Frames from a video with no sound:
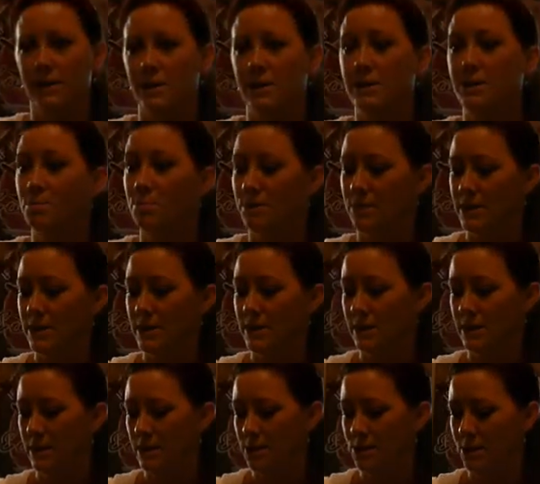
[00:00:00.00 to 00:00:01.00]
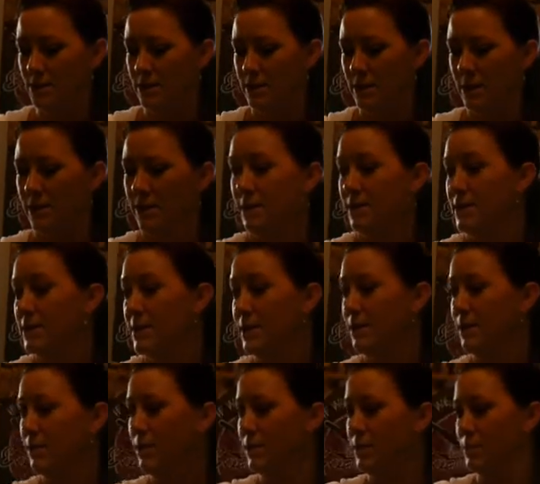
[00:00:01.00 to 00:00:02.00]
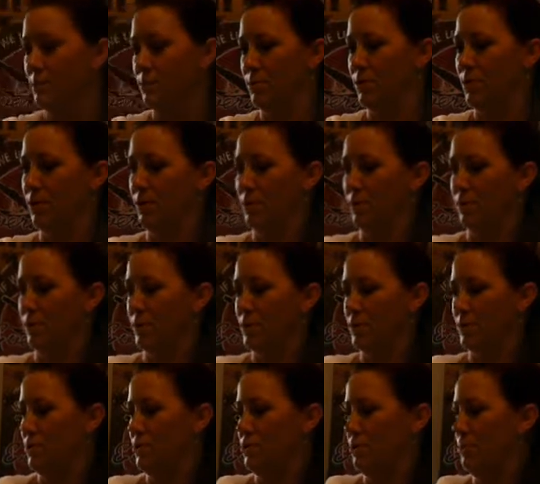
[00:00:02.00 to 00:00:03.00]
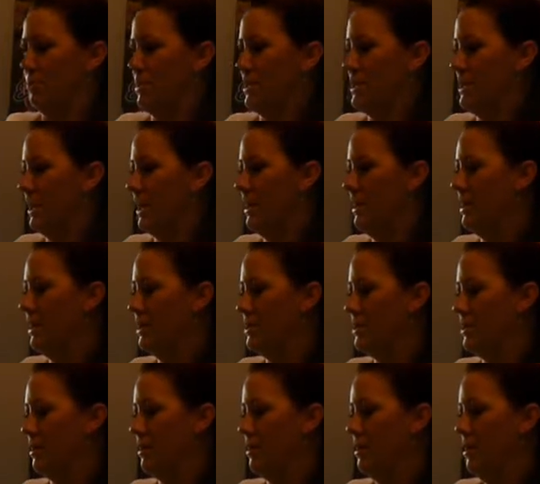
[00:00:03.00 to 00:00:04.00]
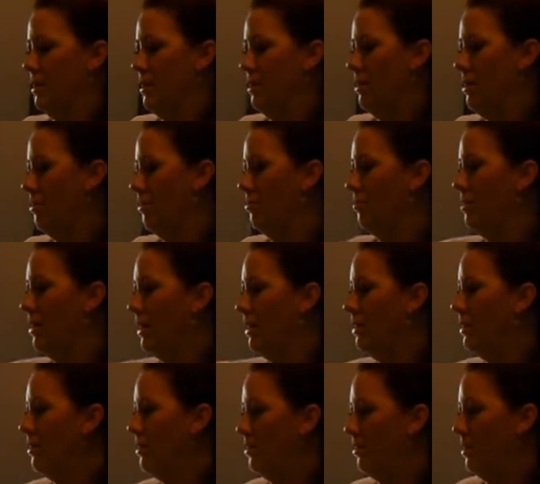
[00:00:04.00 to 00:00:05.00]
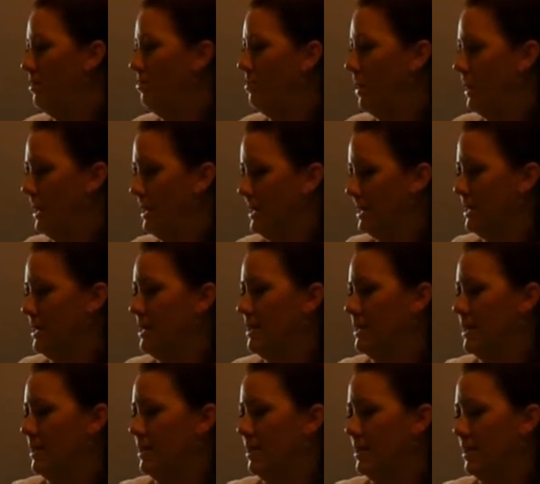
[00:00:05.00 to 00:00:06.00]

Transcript: It is pretty delicious. And then stay there because we're going to show them the Thai Kitchen red curry paste.